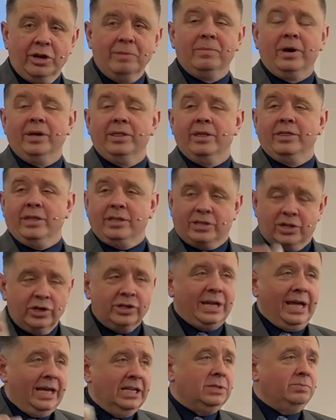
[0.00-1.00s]
your mother that your
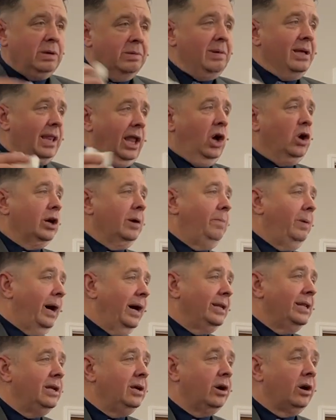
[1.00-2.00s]
days may be long
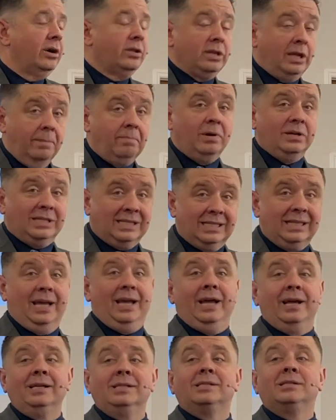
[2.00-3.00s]
upon the earth. Number
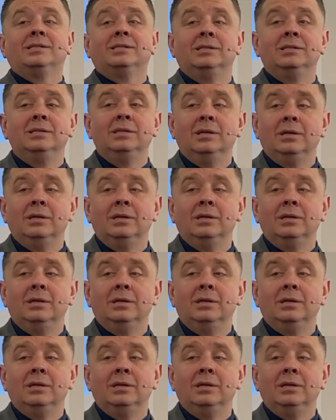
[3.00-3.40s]
six,